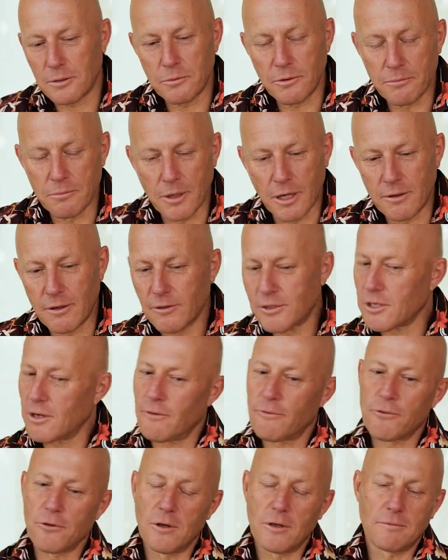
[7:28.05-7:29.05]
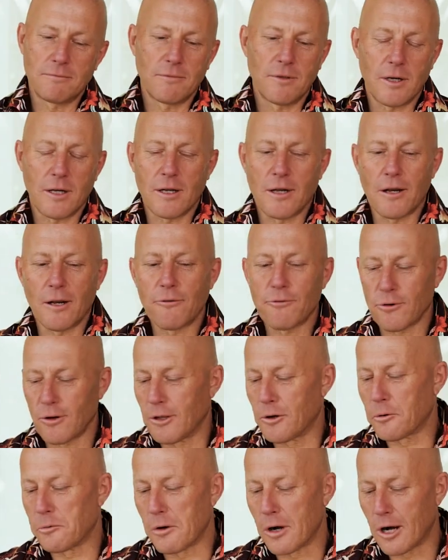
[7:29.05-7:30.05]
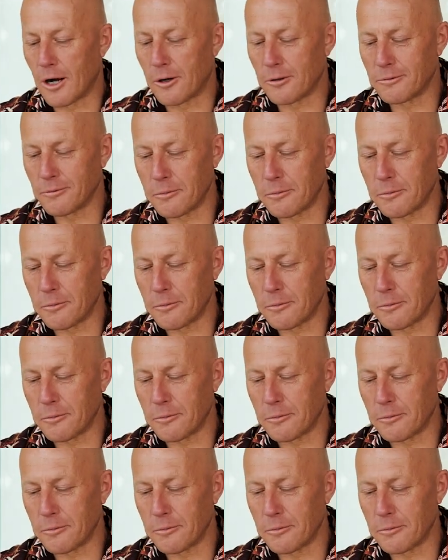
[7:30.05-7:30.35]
We've known each other for a, I know for a little while.